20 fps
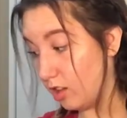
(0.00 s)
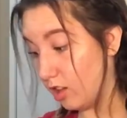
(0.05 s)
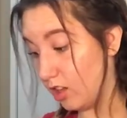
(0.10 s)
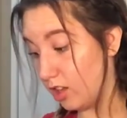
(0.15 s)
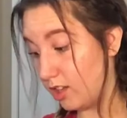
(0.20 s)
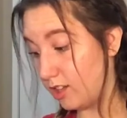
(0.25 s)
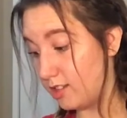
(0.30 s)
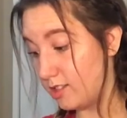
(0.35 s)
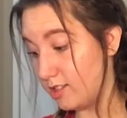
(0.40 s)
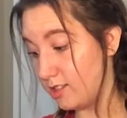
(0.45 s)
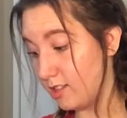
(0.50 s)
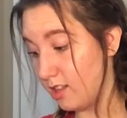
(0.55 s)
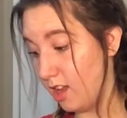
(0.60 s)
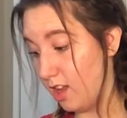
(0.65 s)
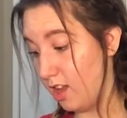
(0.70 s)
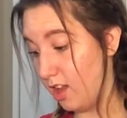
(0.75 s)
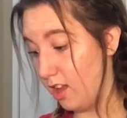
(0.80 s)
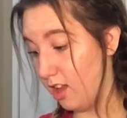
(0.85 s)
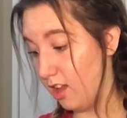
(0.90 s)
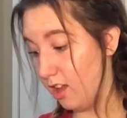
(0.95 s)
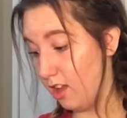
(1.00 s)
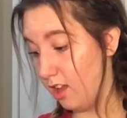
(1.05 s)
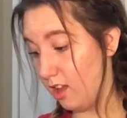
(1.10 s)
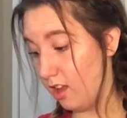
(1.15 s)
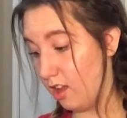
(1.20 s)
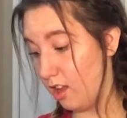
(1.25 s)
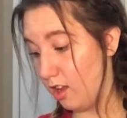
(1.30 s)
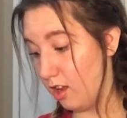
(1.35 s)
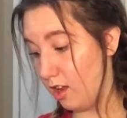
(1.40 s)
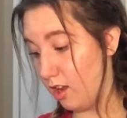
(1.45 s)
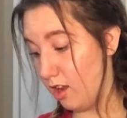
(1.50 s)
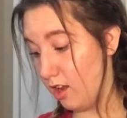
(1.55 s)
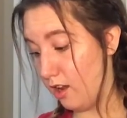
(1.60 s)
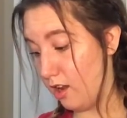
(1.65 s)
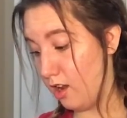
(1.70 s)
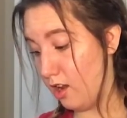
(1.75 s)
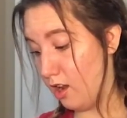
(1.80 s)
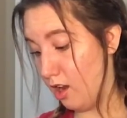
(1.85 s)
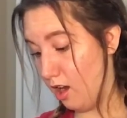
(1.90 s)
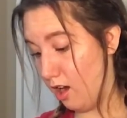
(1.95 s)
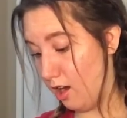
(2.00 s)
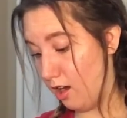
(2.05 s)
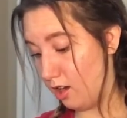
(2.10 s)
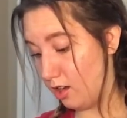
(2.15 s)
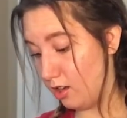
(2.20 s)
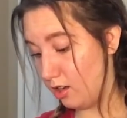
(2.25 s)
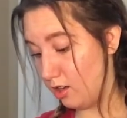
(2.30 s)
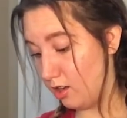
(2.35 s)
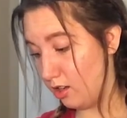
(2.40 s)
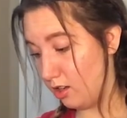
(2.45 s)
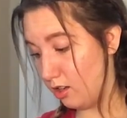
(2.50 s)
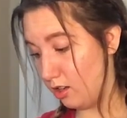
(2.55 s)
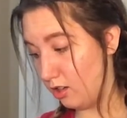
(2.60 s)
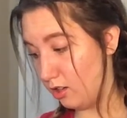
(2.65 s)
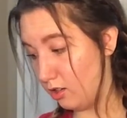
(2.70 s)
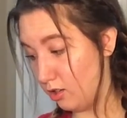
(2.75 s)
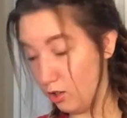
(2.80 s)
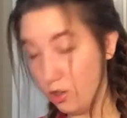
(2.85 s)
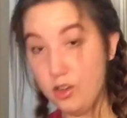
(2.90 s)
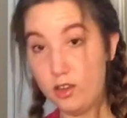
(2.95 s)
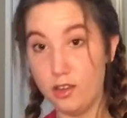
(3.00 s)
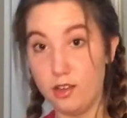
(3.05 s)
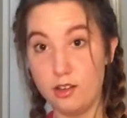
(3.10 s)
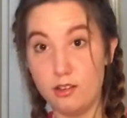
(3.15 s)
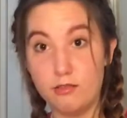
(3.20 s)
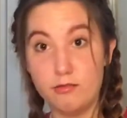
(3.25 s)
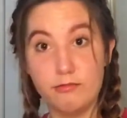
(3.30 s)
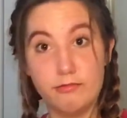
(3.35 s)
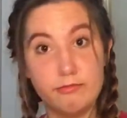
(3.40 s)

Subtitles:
looks not good.